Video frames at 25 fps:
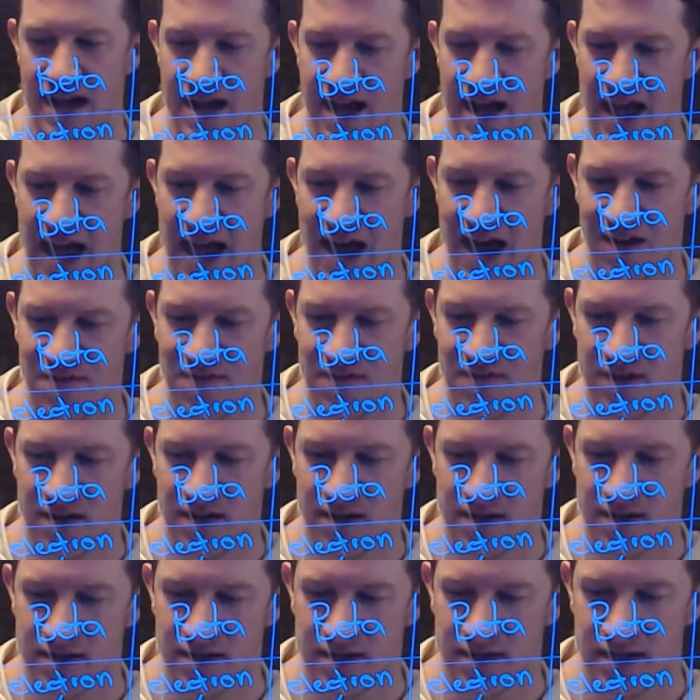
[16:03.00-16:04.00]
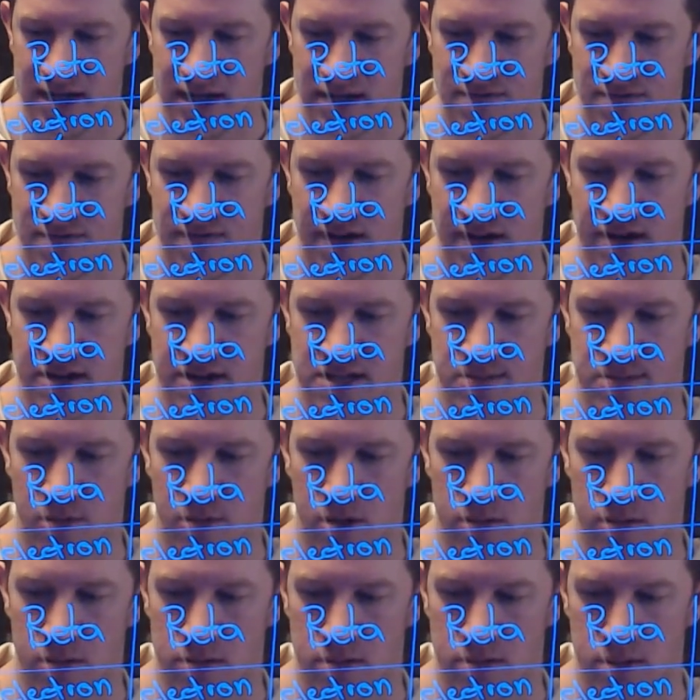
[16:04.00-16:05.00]
alpha is very
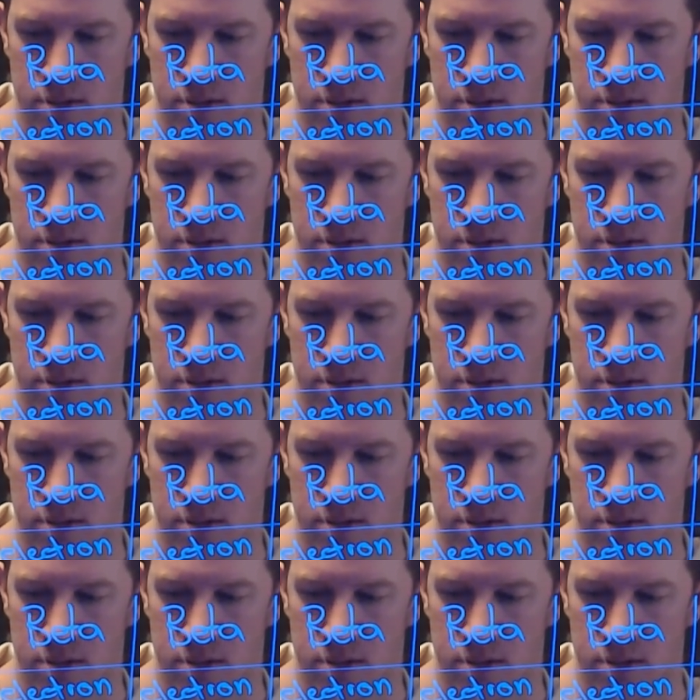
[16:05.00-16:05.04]
small.